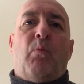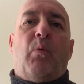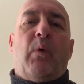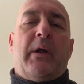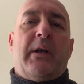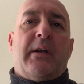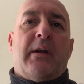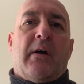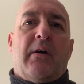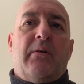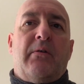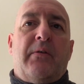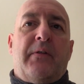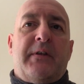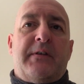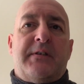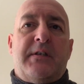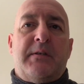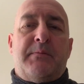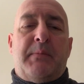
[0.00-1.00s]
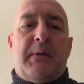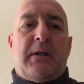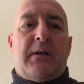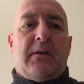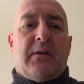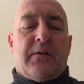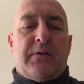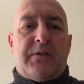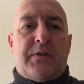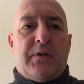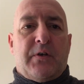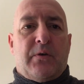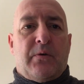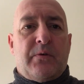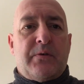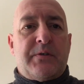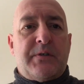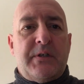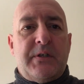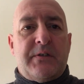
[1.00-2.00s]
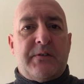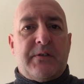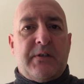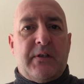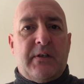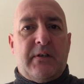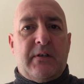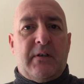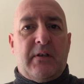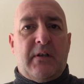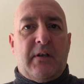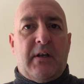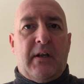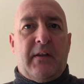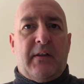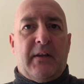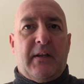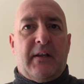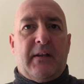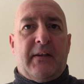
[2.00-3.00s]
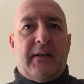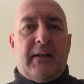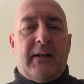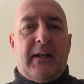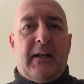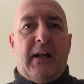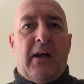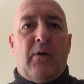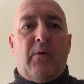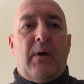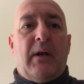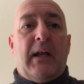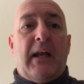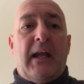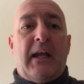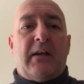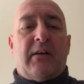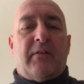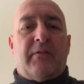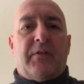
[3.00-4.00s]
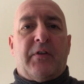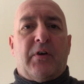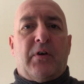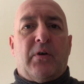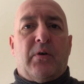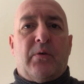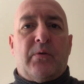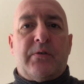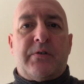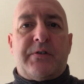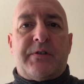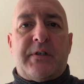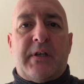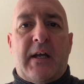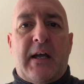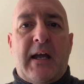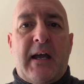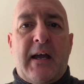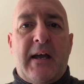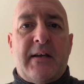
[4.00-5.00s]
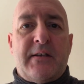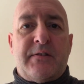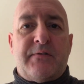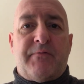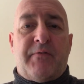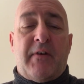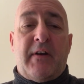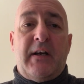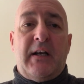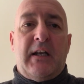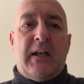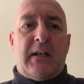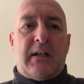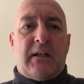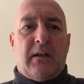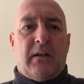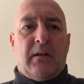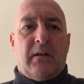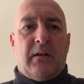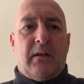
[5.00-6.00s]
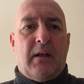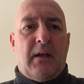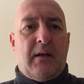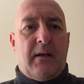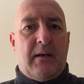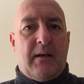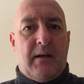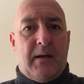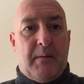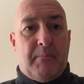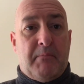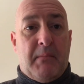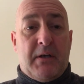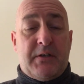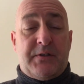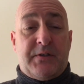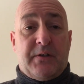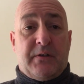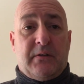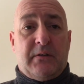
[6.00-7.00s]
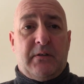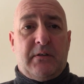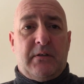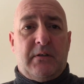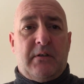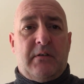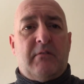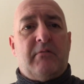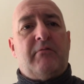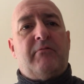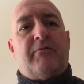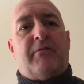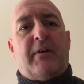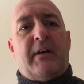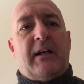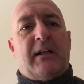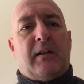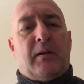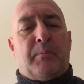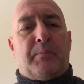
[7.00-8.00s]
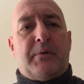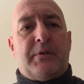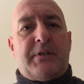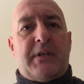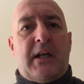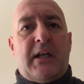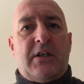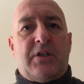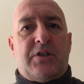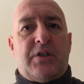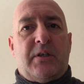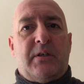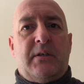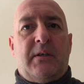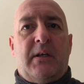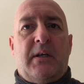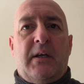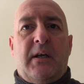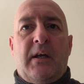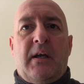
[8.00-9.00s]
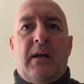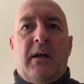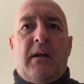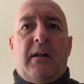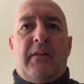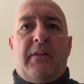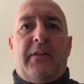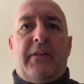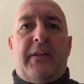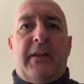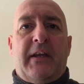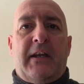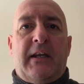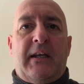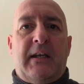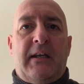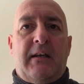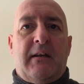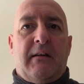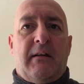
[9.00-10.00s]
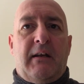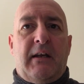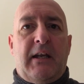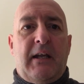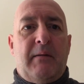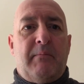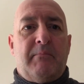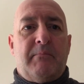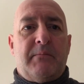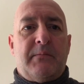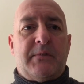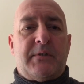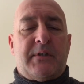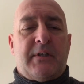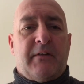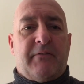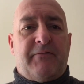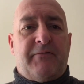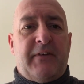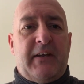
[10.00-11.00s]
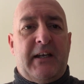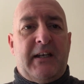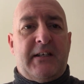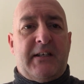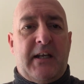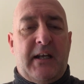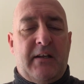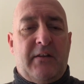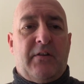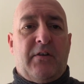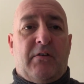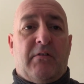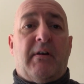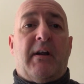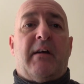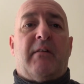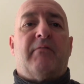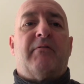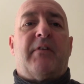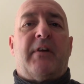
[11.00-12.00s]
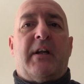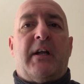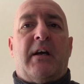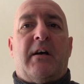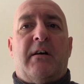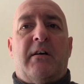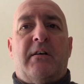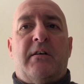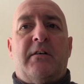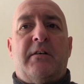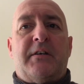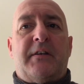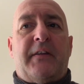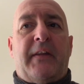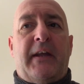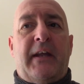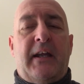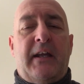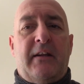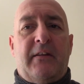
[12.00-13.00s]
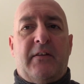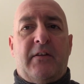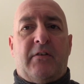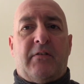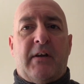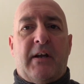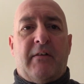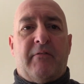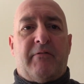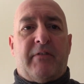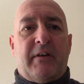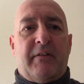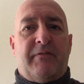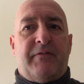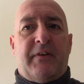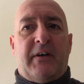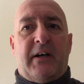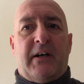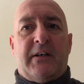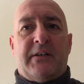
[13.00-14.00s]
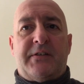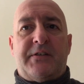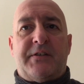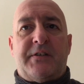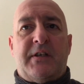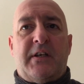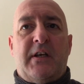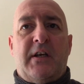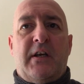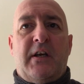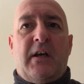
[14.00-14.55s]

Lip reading: we know this is because the lower leg of the horse has very little muscle, very little protection. The limbs, the feet hit the ground very hard, they hit the ground very fast.